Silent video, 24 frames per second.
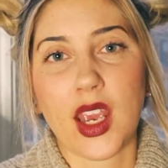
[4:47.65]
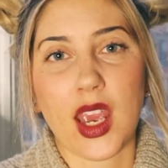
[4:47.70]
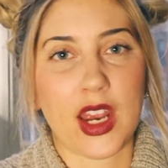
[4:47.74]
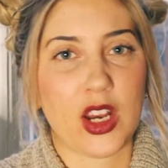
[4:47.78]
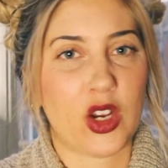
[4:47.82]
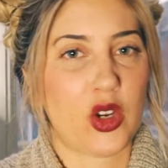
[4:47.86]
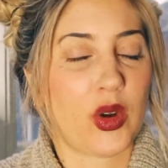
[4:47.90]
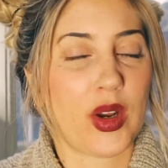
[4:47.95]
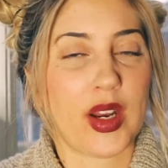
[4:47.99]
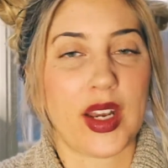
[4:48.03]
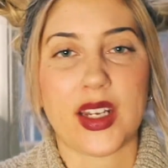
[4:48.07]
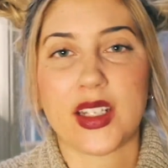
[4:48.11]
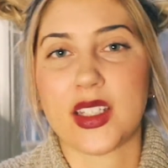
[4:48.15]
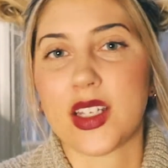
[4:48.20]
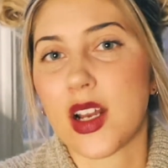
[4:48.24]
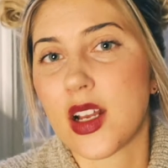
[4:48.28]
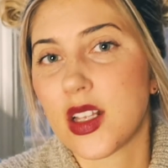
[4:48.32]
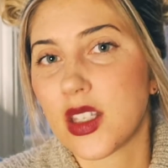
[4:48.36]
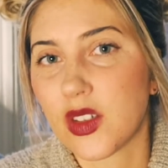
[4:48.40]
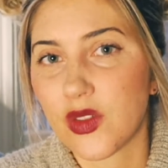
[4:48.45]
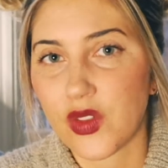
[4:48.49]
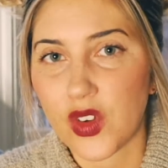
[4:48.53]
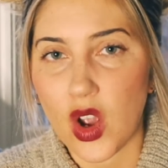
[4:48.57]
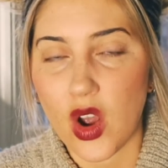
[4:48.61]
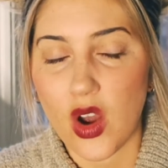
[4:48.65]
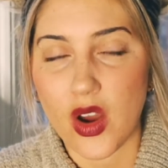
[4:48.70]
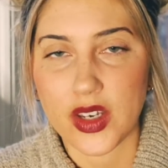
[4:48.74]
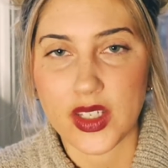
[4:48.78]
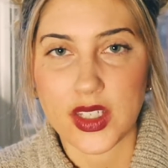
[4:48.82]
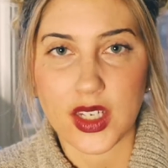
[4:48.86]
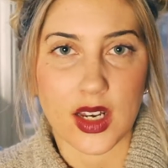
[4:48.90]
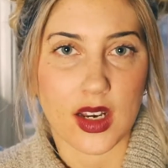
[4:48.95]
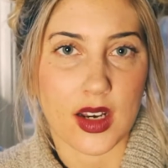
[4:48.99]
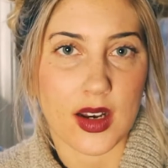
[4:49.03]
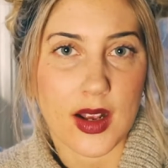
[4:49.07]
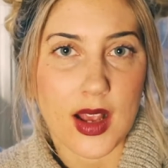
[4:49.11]
and creating tons of
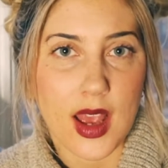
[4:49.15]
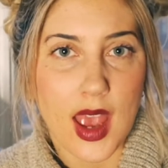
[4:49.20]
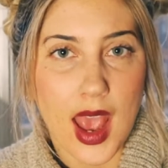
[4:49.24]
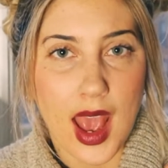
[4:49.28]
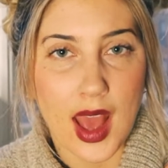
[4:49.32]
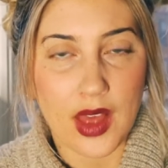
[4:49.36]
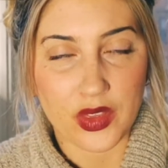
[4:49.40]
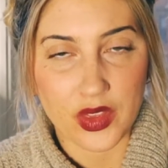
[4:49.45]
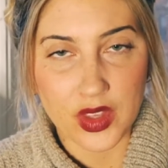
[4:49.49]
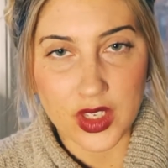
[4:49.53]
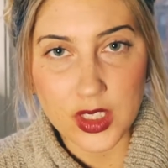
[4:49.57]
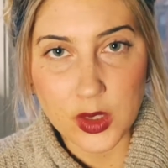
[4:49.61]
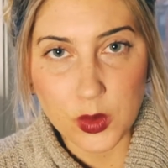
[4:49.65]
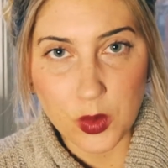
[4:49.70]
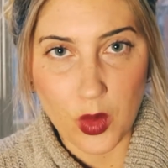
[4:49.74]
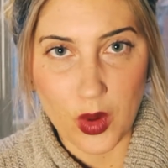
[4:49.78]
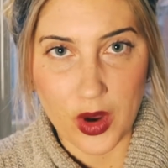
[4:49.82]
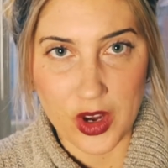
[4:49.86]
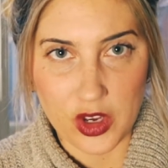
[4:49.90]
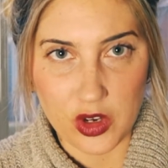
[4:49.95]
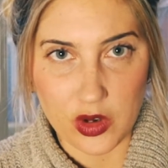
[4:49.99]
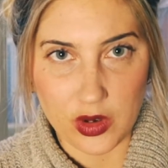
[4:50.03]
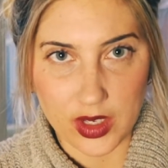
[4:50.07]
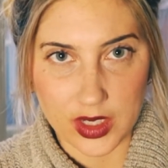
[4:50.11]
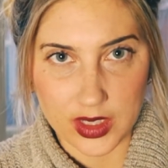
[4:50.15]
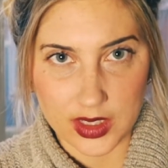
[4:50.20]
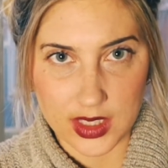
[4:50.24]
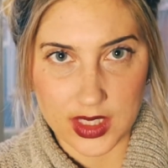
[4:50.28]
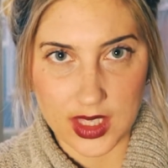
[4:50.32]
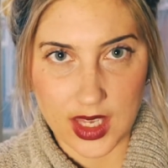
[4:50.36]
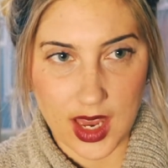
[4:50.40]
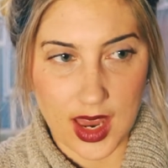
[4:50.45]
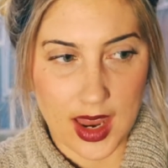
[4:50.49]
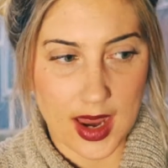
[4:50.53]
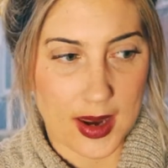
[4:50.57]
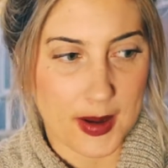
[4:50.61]
content at this point, you
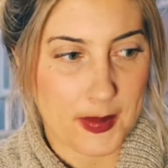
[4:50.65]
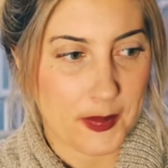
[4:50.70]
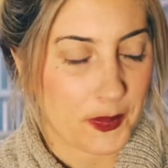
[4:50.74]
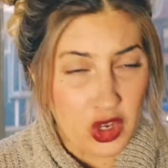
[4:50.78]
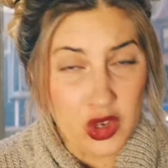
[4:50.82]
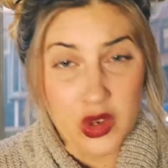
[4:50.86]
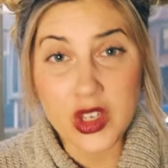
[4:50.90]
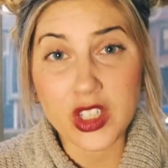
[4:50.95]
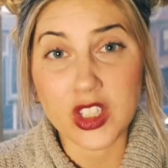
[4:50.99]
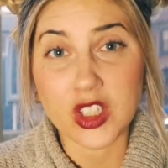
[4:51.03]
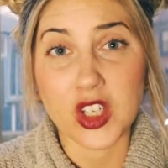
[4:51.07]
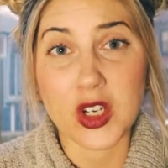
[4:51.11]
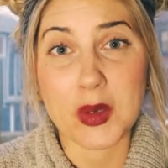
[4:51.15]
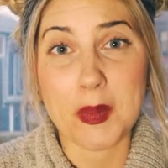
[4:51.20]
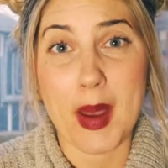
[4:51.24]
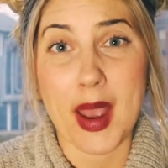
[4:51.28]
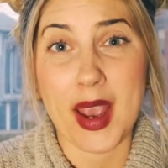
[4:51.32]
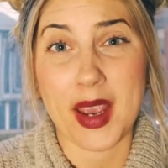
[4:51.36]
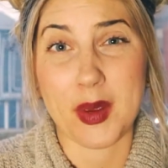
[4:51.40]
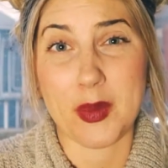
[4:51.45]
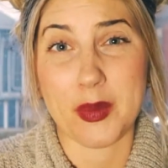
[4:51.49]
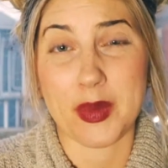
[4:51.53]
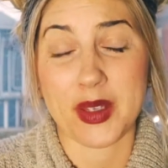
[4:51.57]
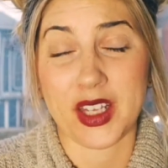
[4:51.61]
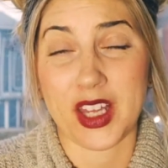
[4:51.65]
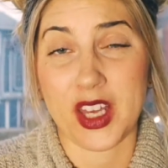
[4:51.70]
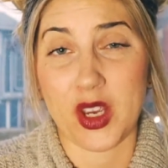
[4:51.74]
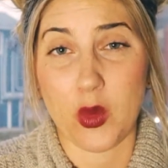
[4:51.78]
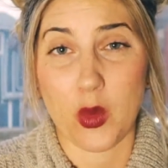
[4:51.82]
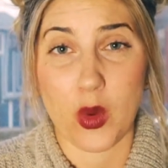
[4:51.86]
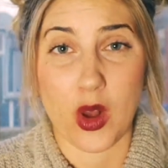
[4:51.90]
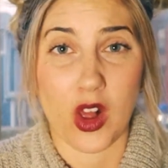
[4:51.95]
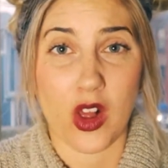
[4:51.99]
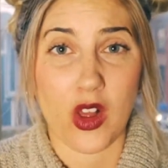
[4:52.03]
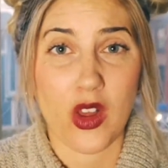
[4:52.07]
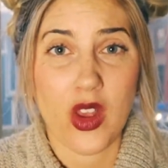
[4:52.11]
can look back and be like,
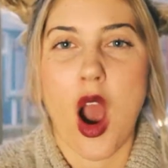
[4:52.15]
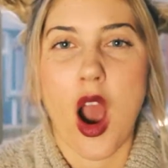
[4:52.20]
well,